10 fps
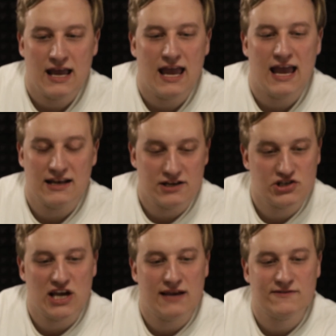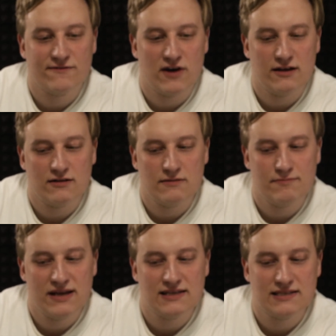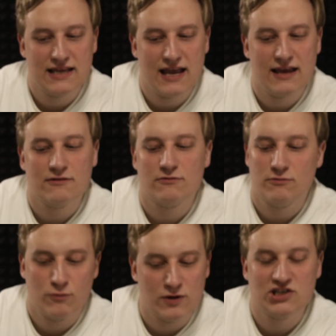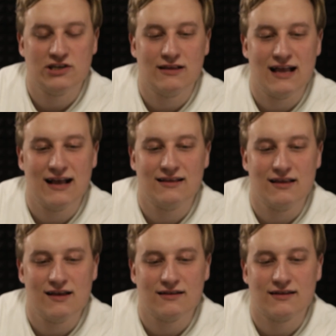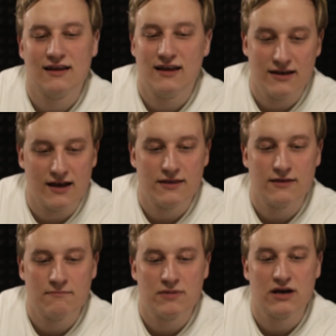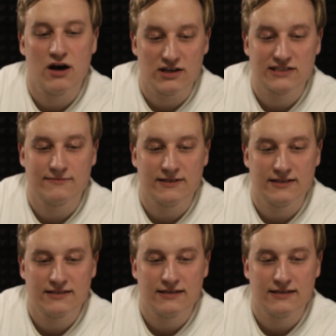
And to James Franklin and Penn State, wish you a lot of luck and nothing but awesomeness.